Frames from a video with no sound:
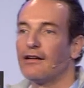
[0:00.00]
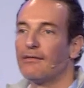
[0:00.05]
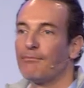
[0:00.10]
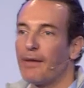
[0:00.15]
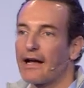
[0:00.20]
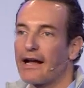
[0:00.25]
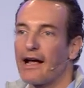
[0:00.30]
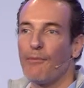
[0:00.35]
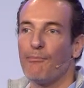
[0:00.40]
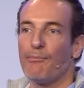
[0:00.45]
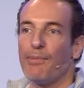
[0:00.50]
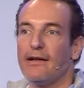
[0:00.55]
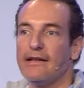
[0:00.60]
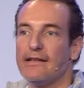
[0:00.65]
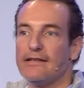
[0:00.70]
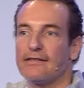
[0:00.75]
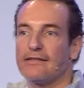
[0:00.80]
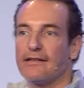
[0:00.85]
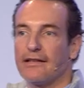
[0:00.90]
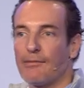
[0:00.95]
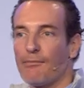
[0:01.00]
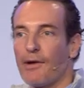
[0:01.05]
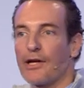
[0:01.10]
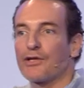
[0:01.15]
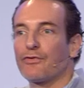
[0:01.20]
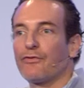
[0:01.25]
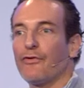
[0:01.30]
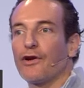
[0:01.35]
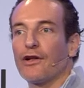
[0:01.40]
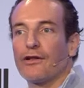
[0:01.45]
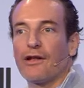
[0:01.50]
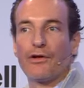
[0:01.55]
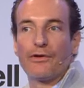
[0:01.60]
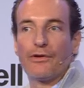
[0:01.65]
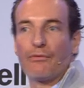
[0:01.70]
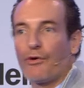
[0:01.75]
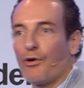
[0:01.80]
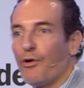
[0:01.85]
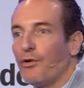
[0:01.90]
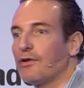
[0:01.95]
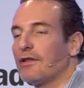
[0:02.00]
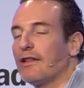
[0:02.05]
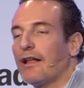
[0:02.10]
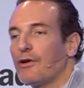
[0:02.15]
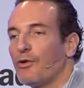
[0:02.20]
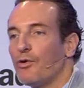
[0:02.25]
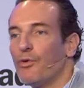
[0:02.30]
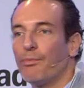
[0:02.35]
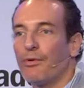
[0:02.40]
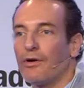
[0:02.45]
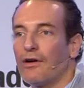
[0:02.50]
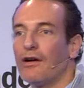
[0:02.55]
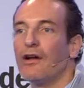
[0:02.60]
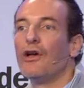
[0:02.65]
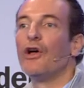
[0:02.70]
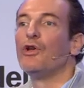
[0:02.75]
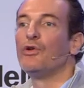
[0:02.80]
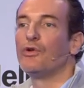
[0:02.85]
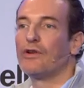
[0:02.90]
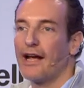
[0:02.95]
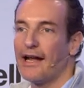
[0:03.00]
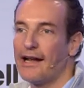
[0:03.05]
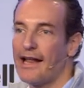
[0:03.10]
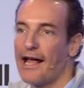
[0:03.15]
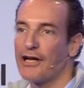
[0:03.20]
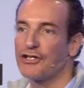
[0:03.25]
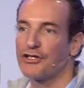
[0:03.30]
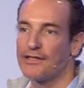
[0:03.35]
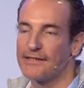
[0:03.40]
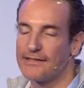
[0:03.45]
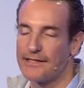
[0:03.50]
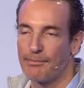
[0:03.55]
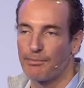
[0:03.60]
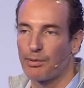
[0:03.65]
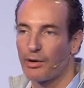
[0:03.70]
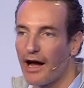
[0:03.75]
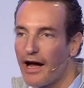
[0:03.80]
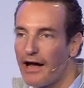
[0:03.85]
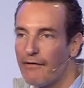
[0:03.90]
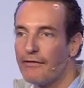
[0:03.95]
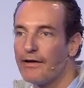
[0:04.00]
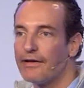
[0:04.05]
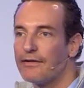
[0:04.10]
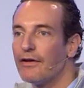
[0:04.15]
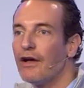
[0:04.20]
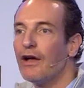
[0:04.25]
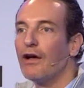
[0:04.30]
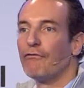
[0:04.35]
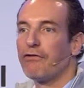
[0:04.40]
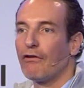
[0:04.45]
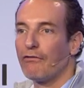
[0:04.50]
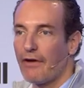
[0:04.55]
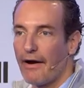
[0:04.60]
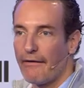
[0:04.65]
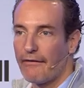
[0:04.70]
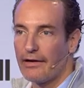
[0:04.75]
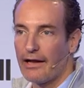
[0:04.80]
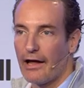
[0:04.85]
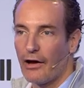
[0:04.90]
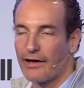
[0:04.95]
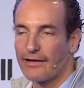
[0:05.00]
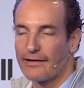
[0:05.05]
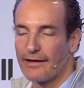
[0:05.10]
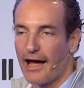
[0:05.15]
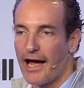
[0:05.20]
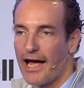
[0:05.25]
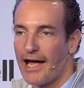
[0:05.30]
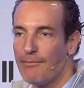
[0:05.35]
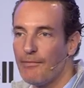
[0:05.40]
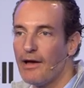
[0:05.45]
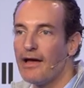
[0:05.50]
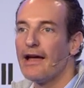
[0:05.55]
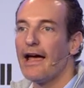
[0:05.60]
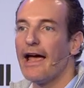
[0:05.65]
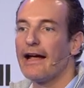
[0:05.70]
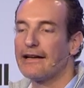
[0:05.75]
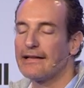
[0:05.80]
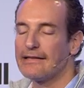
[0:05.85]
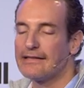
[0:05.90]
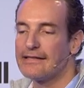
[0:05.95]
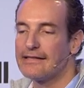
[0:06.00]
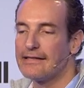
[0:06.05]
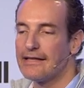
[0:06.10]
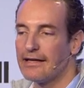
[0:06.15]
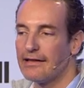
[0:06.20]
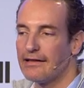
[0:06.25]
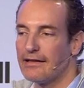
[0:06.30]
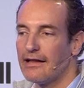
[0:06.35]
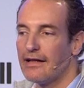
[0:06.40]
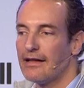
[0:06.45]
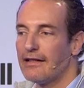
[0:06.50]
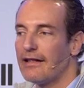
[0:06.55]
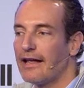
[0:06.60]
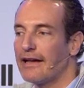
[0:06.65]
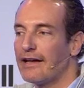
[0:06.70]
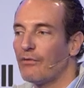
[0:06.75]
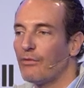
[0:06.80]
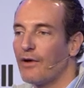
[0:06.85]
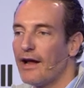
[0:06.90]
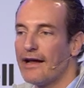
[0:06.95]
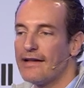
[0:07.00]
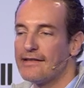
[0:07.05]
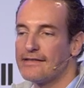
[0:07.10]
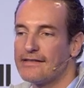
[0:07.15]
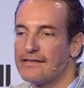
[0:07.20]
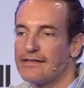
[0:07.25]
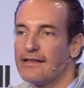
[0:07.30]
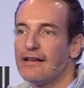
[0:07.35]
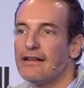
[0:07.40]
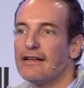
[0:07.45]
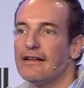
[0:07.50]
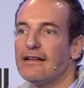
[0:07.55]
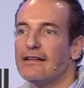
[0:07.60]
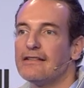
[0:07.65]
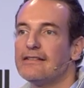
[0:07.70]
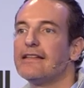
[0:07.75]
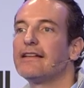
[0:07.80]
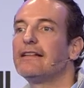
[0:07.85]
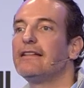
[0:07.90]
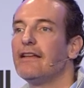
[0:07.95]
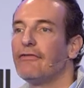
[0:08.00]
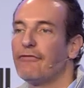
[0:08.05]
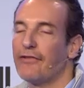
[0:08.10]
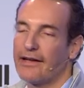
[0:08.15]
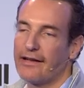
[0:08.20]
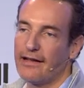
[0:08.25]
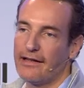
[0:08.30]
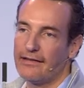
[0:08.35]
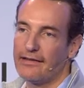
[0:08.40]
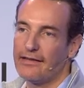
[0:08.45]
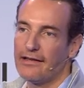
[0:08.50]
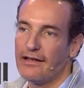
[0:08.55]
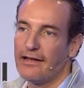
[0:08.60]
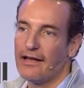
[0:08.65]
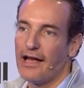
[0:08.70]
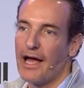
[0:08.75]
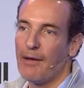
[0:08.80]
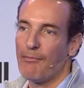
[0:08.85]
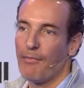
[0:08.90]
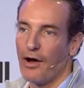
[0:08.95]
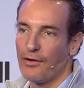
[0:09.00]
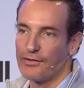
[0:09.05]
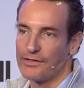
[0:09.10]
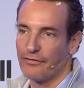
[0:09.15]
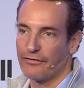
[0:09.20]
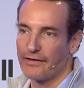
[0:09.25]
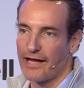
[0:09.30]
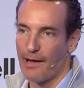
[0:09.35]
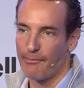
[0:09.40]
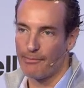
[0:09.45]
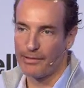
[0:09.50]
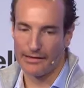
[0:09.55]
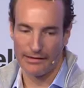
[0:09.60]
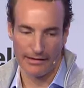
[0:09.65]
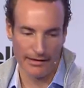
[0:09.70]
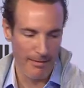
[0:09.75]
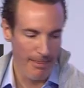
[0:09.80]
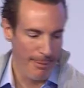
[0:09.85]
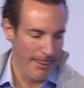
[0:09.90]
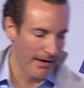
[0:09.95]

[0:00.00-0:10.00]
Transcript: by companies that are much further down the road, like Uber, you can actually stay private for a very long time and can still like raise significant amounts of capital.